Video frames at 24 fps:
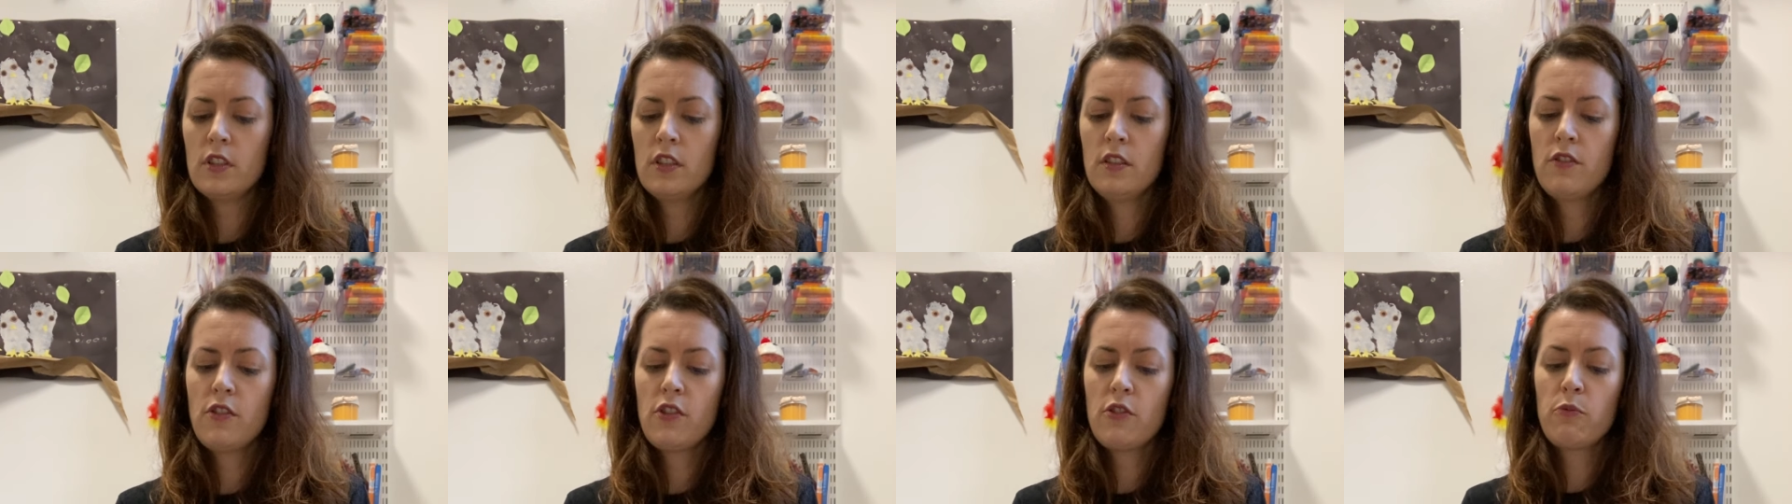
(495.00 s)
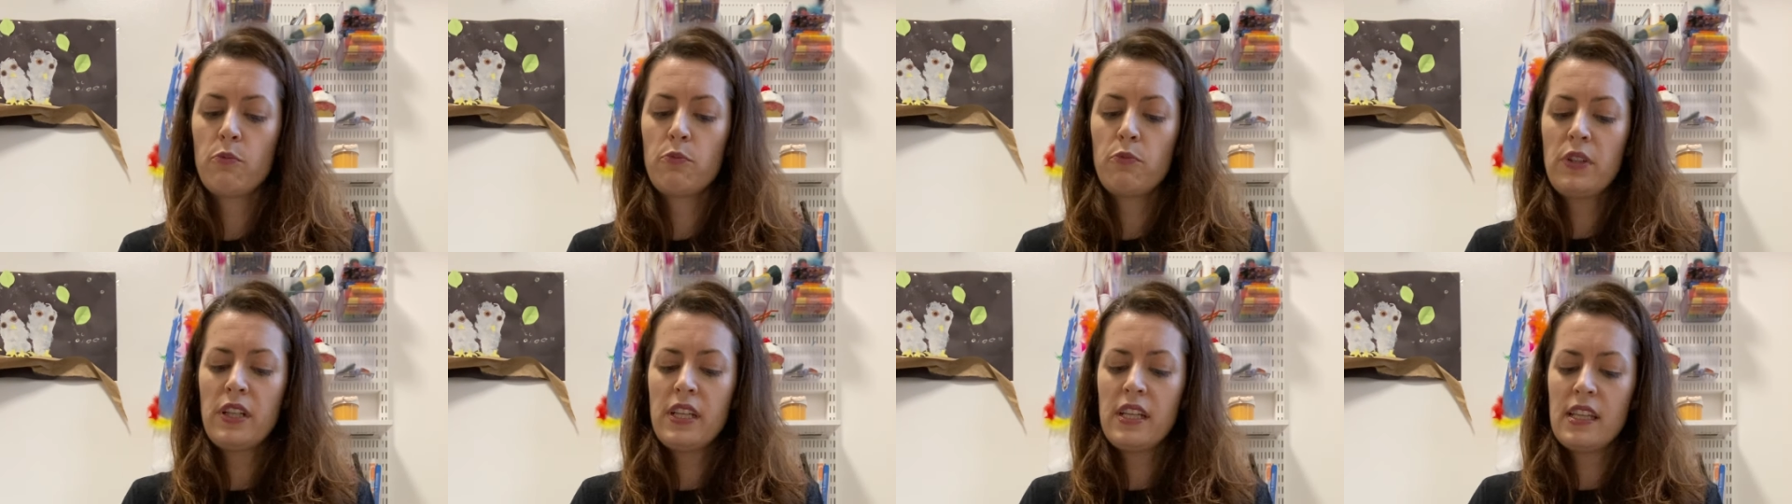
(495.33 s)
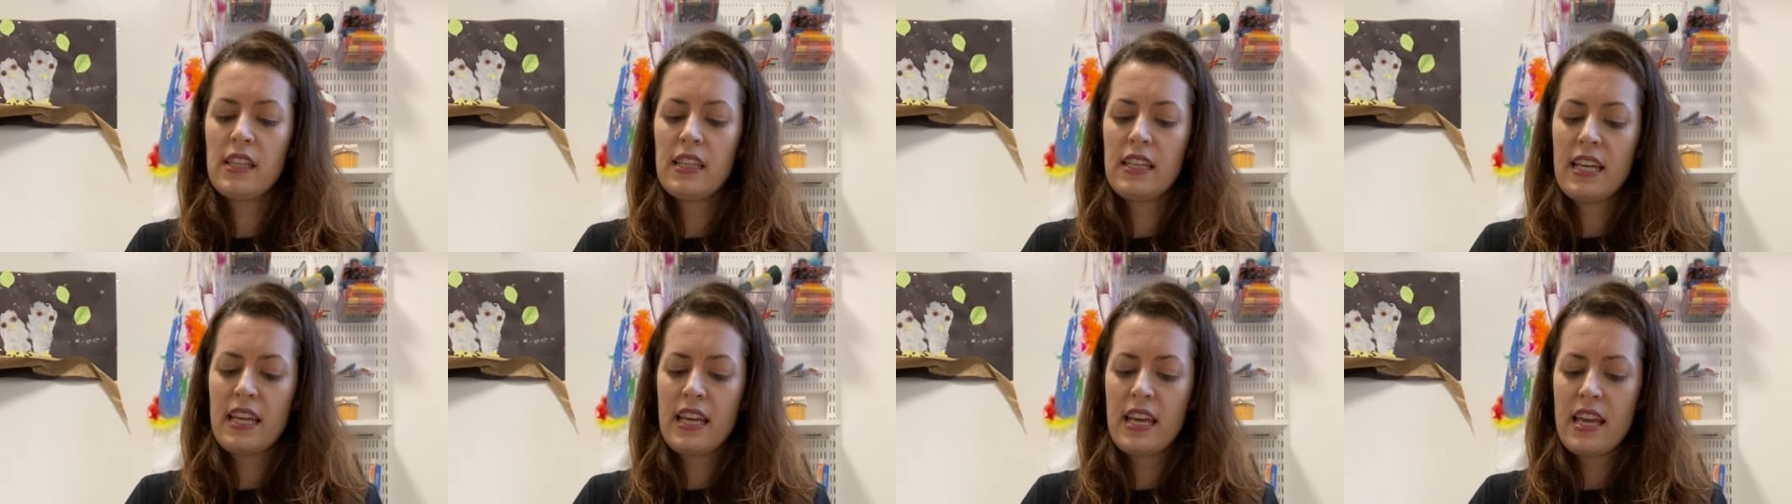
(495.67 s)
There
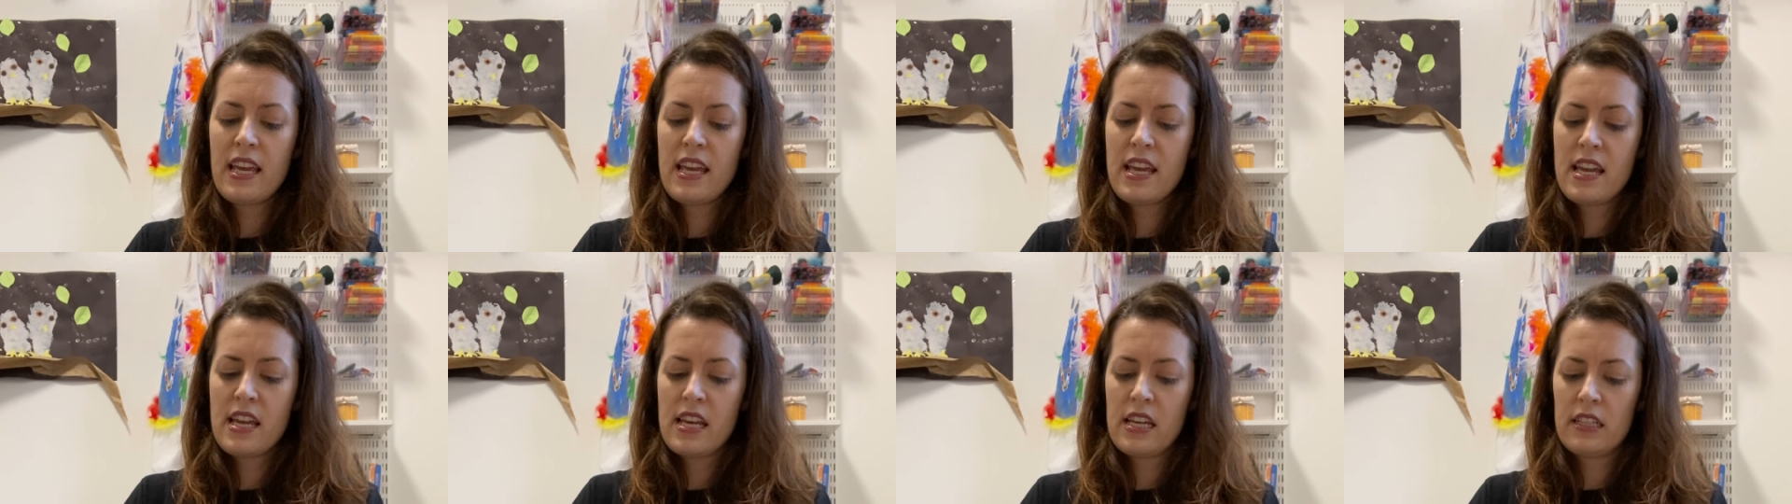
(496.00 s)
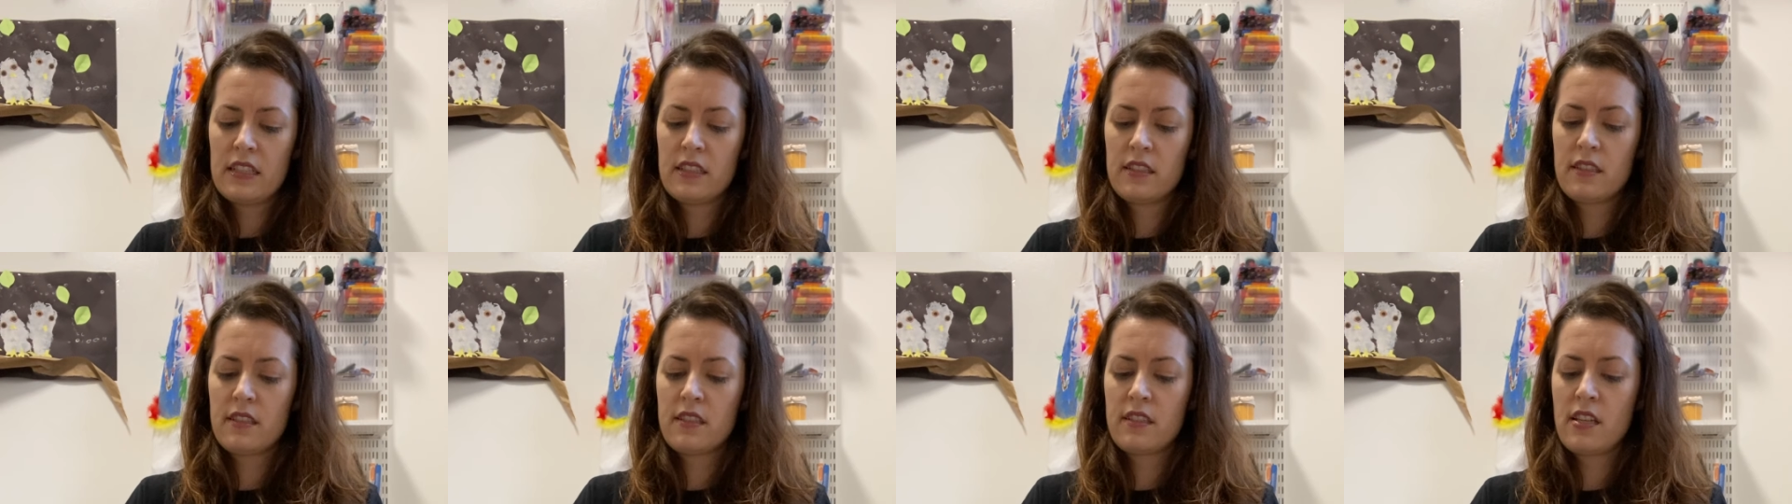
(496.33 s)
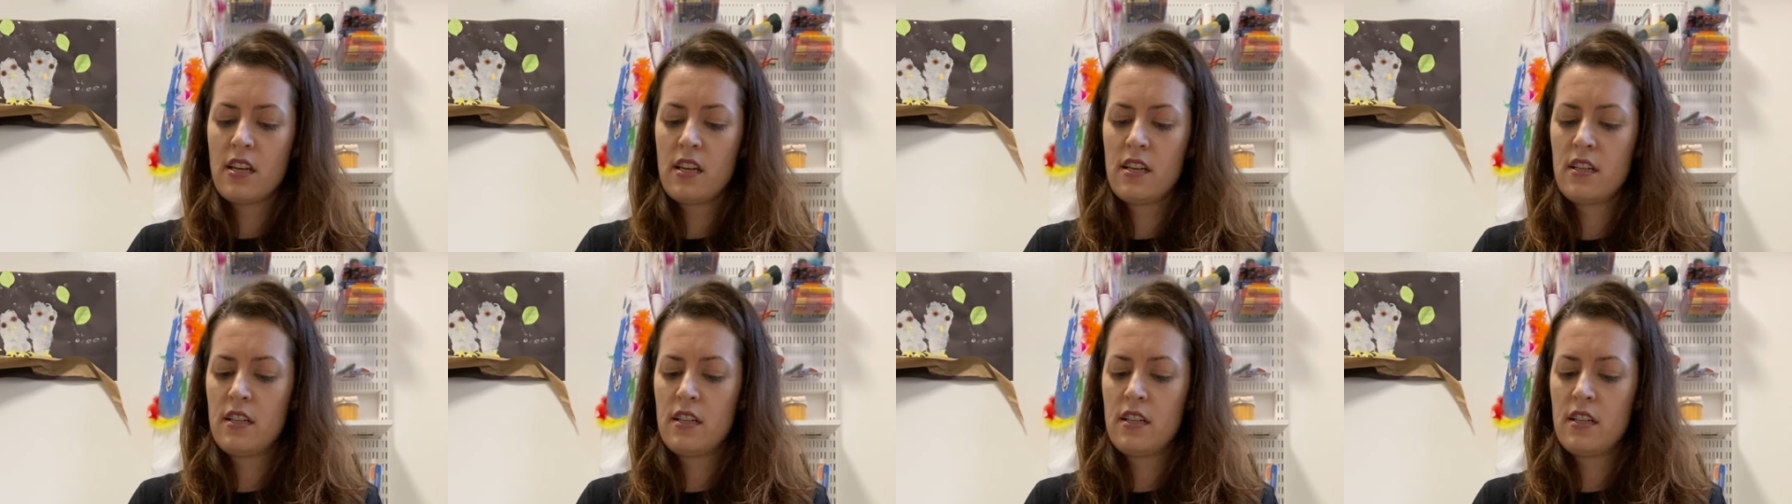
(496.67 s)
really is